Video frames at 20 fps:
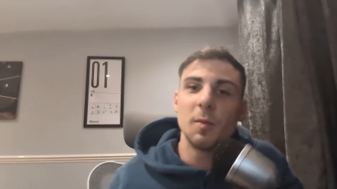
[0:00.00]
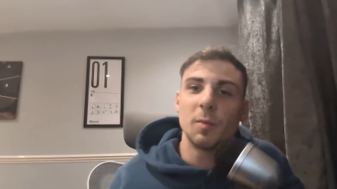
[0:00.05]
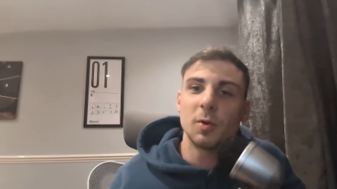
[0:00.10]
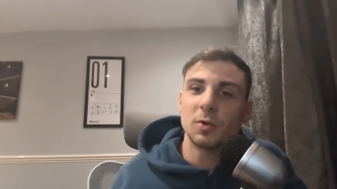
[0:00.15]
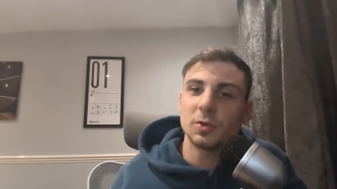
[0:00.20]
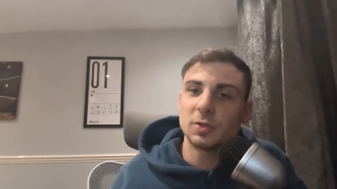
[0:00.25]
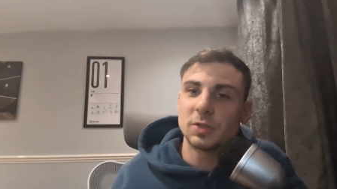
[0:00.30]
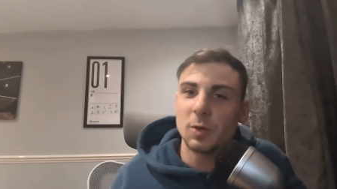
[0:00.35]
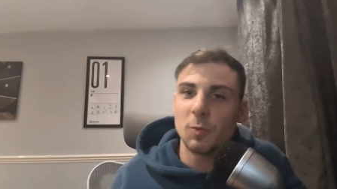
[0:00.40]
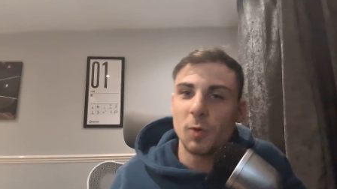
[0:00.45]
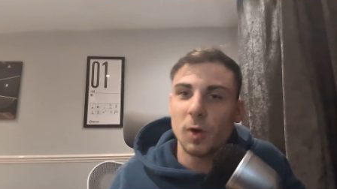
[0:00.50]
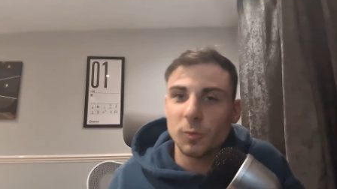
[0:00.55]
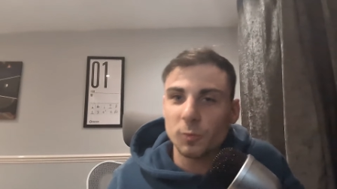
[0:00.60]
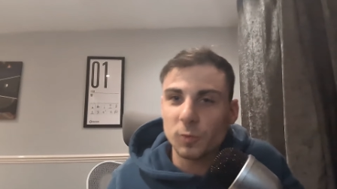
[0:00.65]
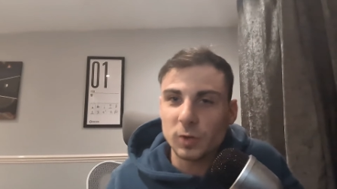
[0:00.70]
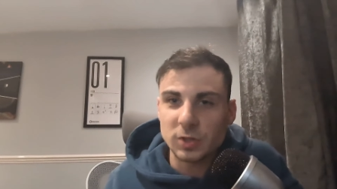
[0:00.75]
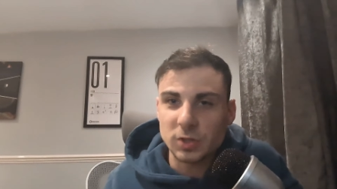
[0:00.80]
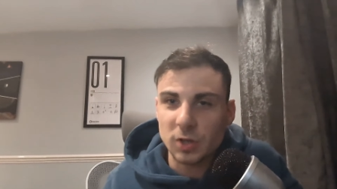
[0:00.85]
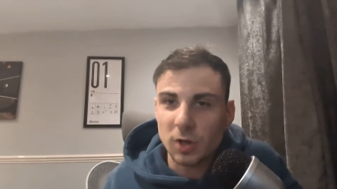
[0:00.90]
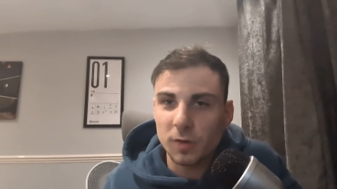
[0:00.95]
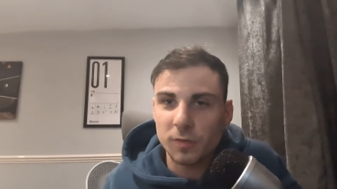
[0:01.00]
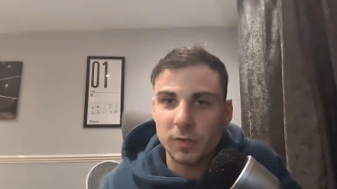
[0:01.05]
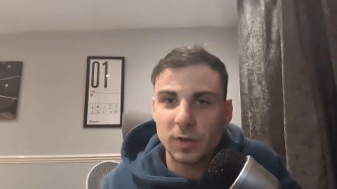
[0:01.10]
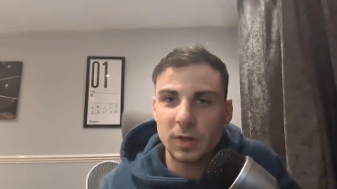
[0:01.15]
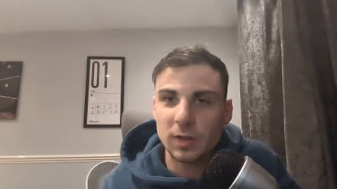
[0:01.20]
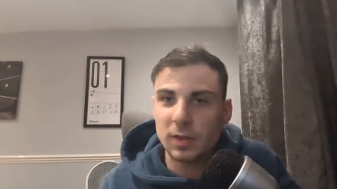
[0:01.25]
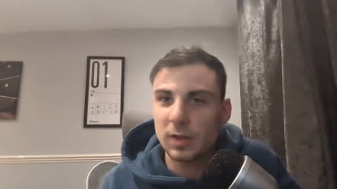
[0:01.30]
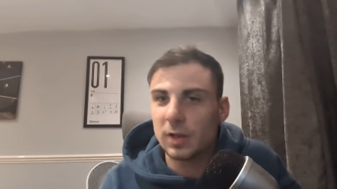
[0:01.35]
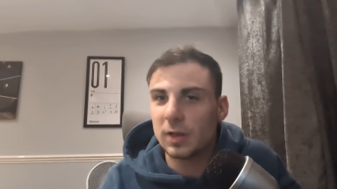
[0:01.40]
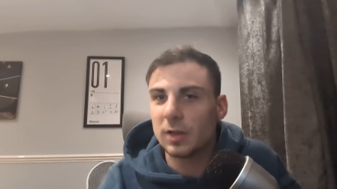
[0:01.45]
because they weren't
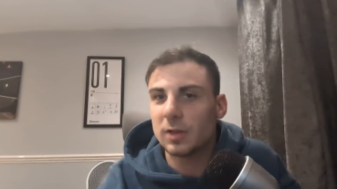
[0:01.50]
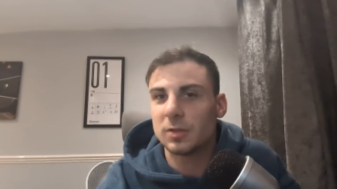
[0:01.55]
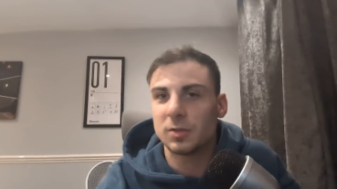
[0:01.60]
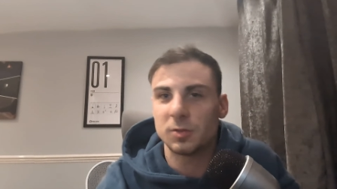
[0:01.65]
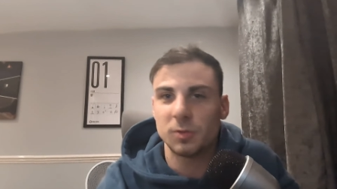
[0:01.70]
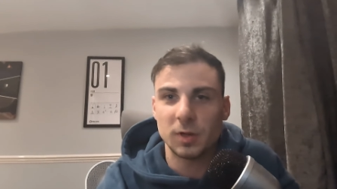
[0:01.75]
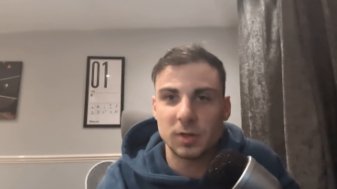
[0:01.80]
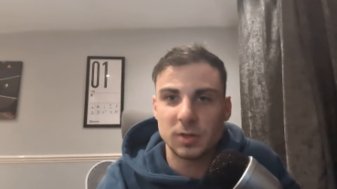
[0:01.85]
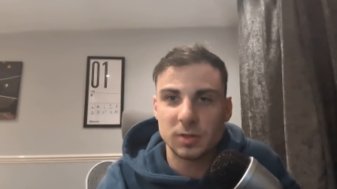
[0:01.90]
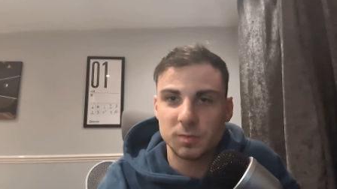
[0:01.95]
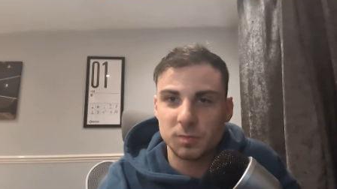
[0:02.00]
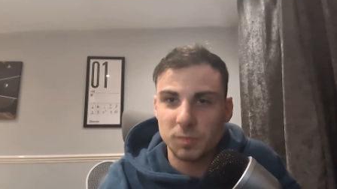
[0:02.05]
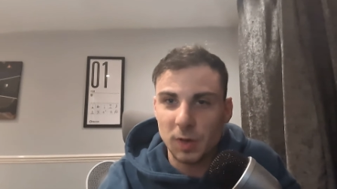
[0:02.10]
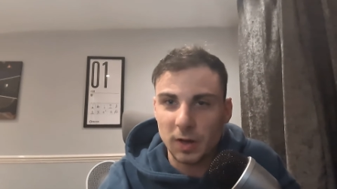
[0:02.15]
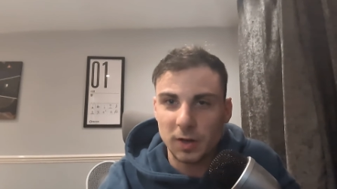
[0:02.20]
reserving things, so I just